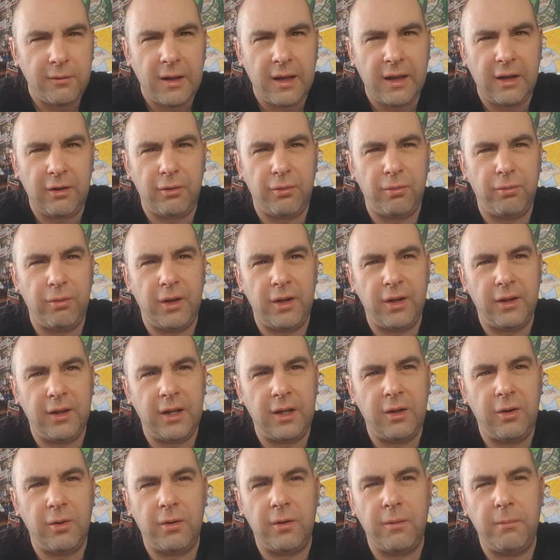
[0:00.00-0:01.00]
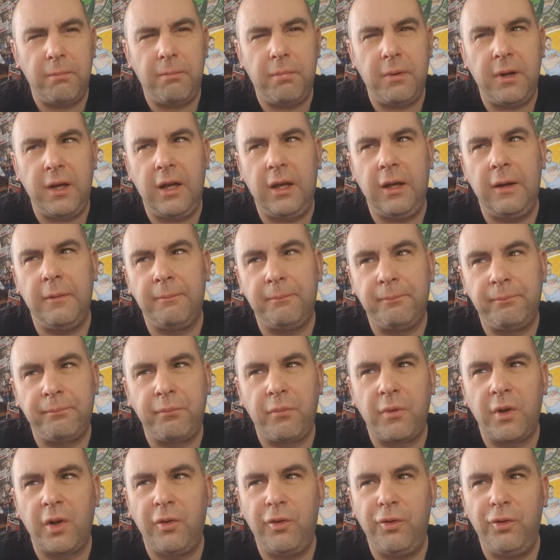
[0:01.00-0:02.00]
It's really going to be
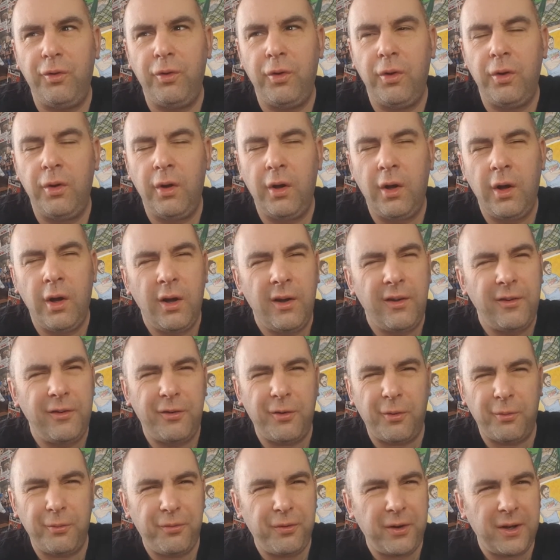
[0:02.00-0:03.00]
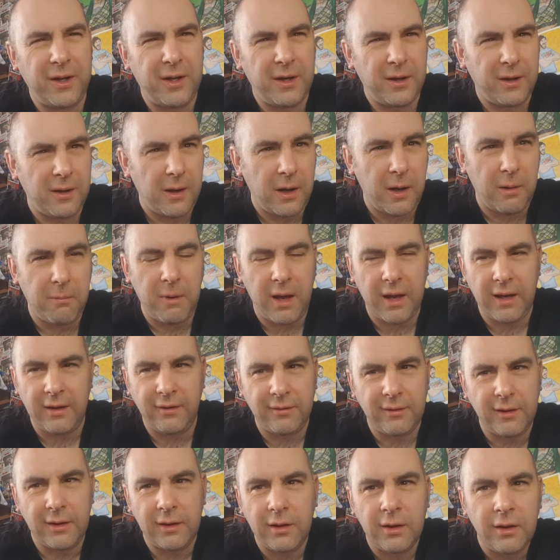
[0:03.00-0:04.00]
something
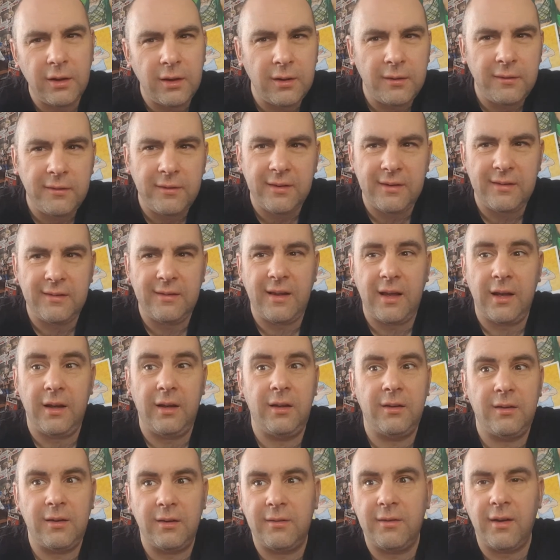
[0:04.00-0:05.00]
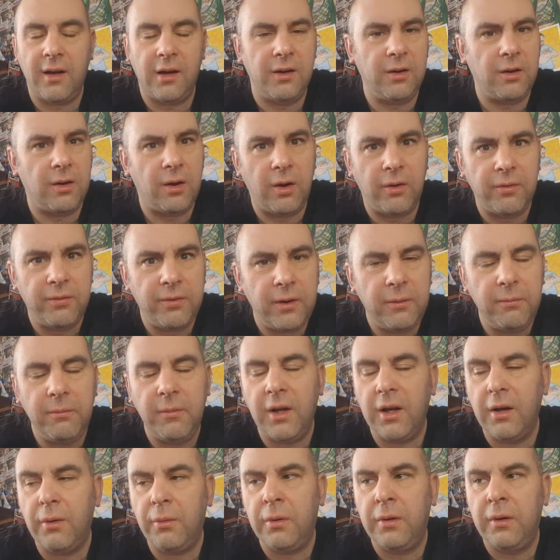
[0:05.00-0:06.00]
amazing to take the title off him
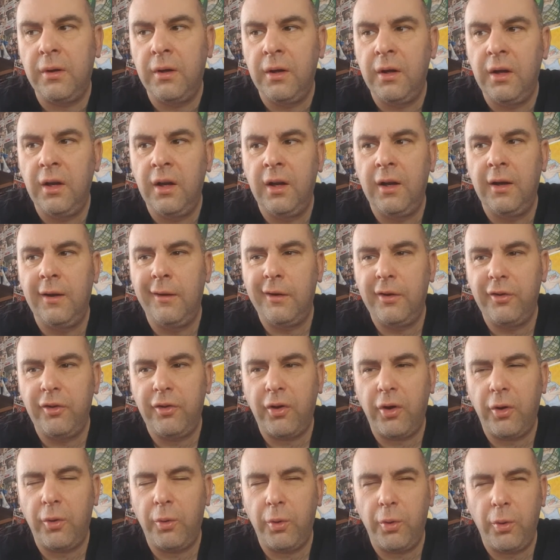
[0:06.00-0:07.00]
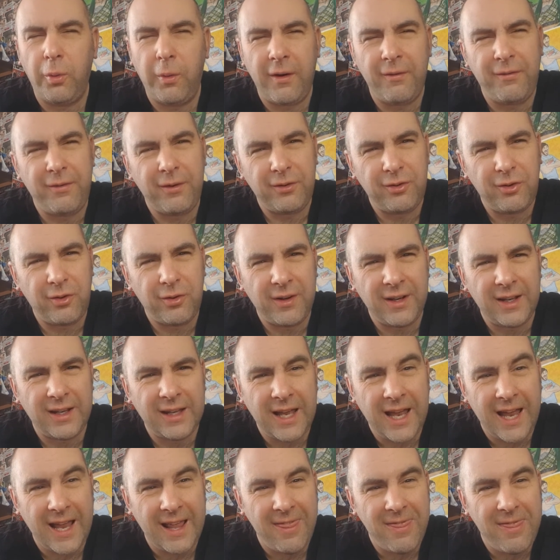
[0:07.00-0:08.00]
now. So whoever's going to
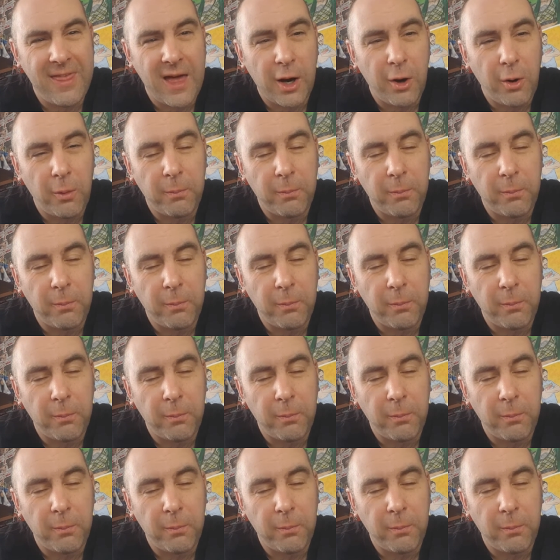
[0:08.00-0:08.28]
get that